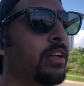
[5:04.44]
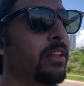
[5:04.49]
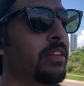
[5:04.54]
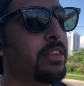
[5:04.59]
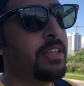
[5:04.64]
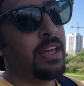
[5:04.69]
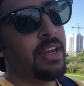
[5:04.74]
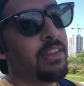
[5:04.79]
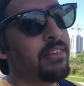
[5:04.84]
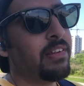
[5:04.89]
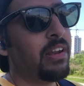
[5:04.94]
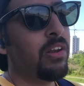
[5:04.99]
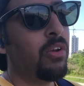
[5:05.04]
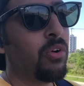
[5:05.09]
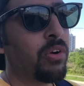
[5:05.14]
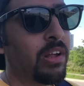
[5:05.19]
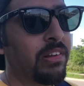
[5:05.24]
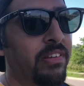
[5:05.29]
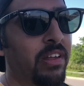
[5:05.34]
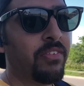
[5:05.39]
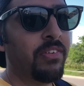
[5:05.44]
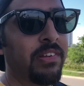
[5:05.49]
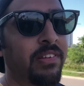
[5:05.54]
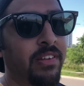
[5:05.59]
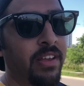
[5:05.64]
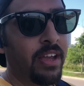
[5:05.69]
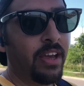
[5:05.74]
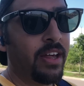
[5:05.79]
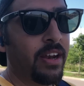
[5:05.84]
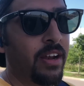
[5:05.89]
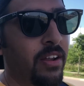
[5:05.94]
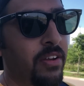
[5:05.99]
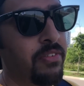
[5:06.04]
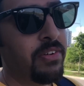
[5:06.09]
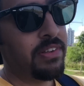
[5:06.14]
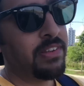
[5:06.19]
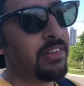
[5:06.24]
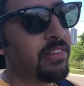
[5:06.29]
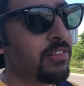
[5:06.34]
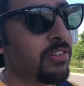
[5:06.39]
There is a local service here,
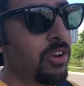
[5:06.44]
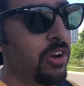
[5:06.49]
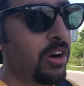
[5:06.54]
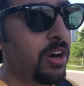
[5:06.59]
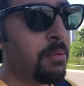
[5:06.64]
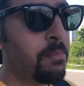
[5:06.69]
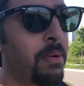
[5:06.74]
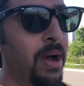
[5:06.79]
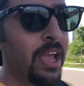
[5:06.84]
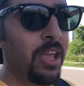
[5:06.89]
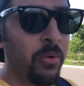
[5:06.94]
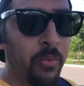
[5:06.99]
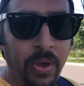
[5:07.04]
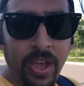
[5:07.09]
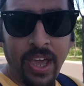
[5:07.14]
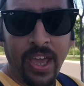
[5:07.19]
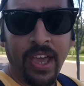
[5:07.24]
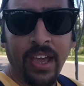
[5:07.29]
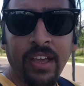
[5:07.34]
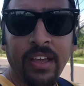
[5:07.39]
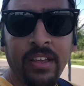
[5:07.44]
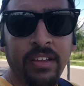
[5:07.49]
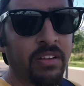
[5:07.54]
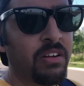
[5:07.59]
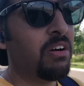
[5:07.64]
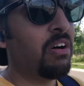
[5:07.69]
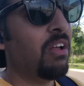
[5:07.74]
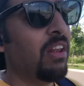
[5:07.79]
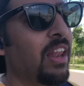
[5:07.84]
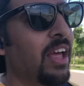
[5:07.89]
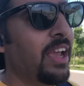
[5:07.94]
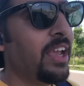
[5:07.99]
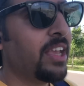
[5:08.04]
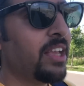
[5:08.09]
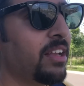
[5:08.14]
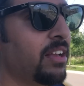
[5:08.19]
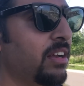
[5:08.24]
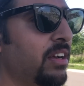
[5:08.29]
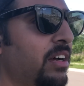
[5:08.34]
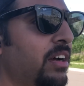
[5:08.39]
which is your My Way, or like
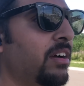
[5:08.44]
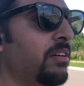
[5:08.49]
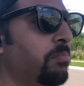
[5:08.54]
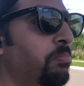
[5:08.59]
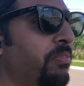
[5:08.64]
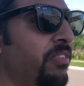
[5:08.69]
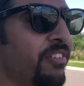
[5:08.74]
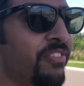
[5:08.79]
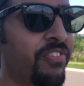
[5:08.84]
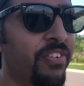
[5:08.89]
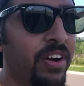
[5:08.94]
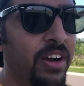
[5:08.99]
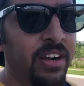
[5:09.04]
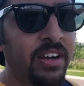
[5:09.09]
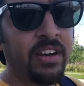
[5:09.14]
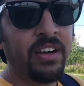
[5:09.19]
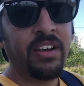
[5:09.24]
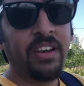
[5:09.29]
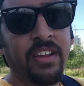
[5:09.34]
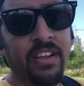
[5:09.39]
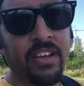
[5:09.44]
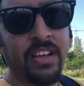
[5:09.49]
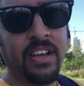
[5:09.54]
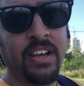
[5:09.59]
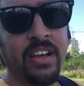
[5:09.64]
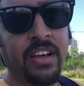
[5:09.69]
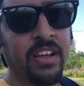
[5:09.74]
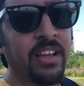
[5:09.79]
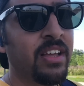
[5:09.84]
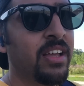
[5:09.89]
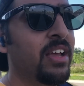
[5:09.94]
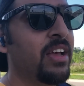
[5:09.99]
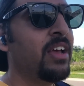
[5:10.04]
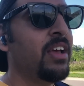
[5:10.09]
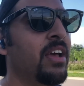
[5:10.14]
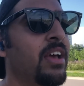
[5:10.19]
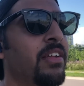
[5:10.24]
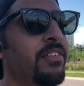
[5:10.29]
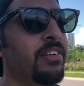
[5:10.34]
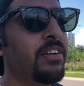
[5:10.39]
different
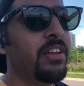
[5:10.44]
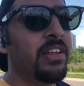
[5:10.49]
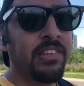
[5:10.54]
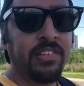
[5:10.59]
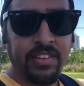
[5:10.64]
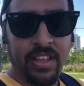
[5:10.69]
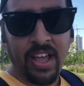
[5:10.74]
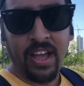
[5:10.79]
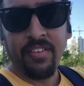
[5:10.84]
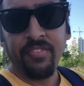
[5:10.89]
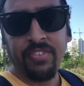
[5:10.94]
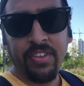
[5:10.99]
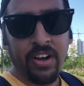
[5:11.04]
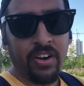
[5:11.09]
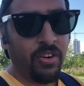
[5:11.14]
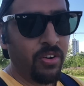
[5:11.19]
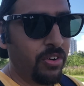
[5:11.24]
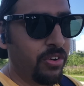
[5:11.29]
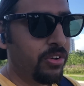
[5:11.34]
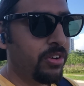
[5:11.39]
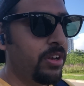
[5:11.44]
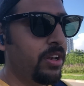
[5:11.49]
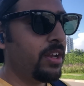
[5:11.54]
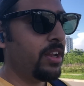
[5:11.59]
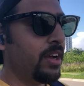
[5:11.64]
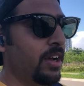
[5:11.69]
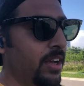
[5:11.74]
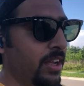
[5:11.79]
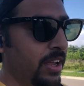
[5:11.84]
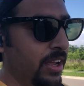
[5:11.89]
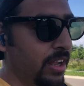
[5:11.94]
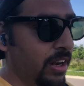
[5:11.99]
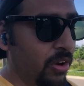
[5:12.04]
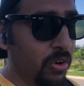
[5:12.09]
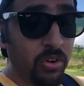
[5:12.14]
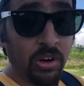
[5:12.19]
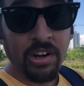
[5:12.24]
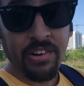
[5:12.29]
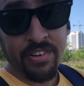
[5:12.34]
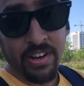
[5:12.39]
cities, they have their own
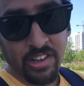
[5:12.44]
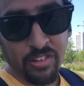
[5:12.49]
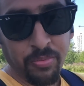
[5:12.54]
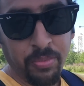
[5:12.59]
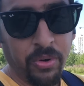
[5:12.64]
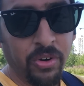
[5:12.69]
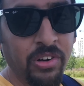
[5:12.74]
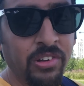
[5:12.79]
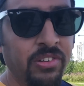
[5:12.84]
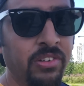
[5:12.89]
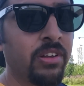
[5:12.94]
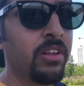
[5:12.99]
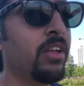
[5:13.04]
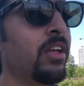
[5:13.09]
local transports.